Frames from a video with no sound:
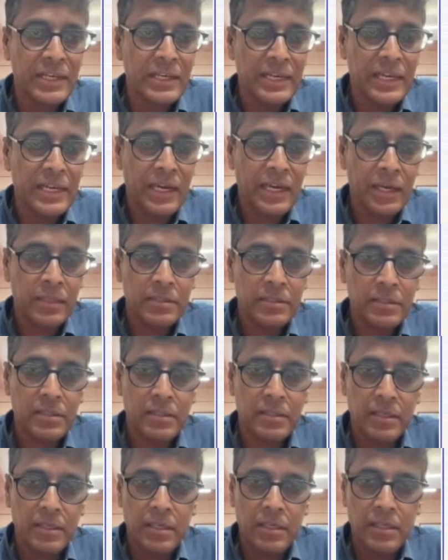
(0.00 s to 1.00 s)
And
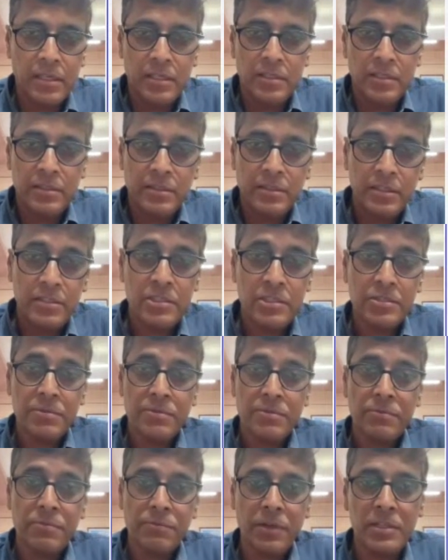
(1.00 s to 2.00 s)

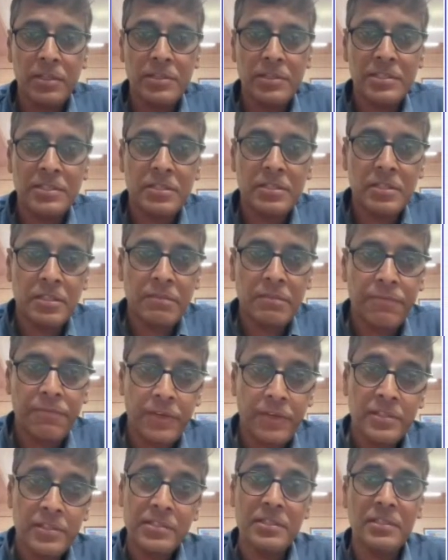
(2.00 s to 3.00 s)
this was the
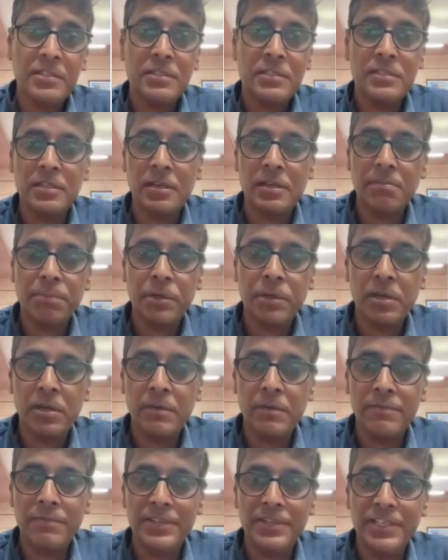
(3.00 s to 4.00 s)
first example
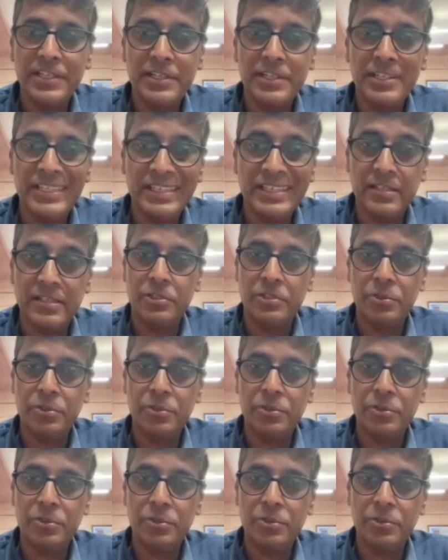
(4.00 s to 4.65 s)
of DTH.